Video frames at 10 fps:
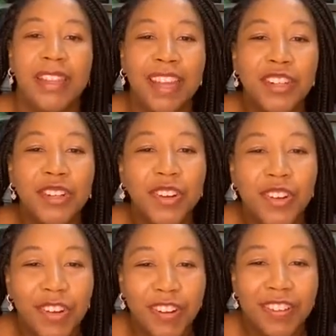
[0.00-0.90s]

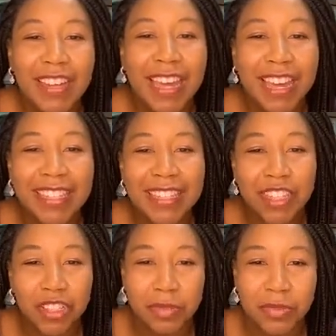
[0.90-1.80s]
electrocautery
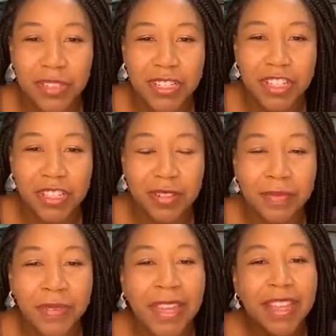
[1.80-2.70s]
excision procedure.
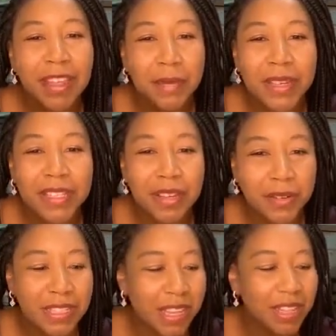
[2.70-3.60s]
That means that
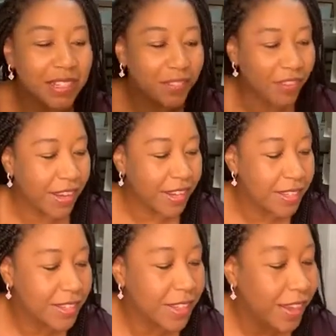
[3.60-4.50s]
we take a
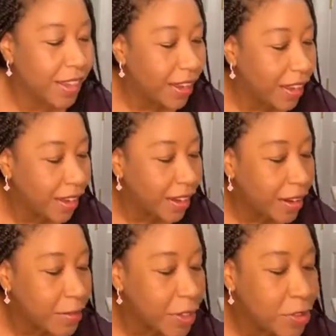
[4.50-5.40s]
device,
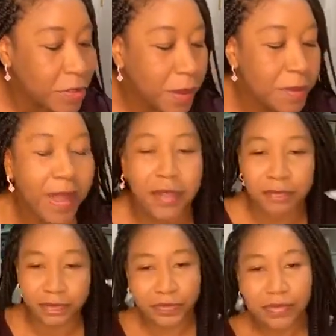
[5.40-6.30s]
and let me use my
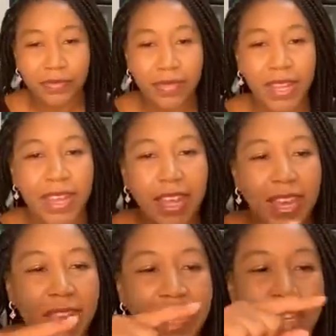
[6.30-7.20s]
pen,
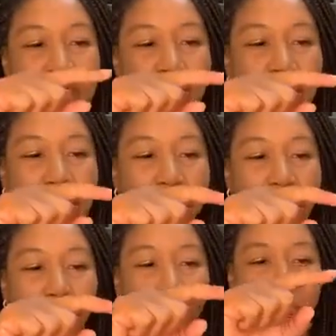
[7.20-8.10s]
and it's got a
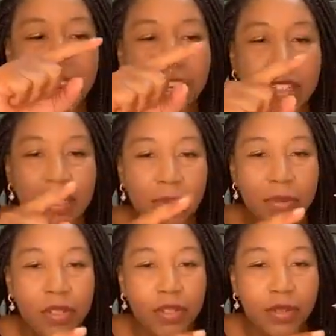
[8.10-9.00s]
little wire
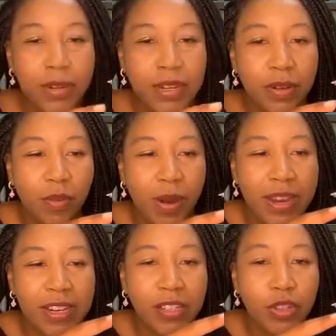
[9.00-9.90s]
tip to it, a
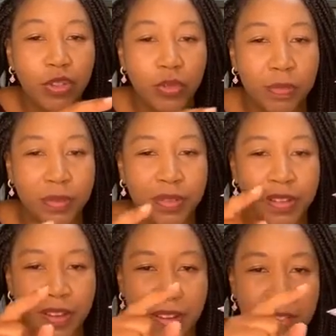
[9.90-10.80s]
wire loop
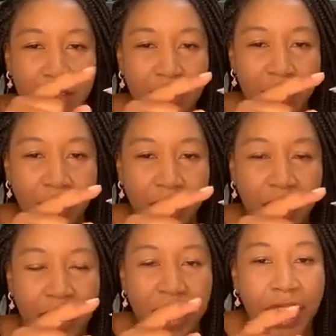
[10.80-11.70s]
on the end of
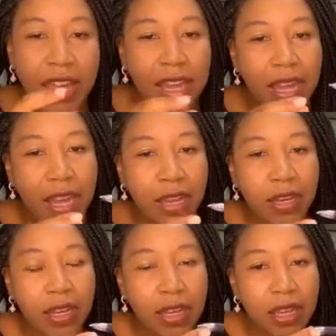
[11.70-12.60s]
it,
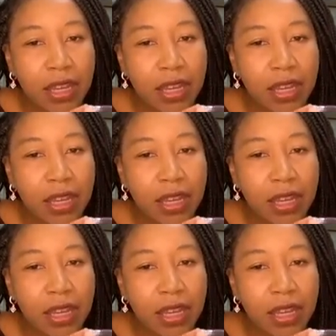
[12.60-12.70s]
and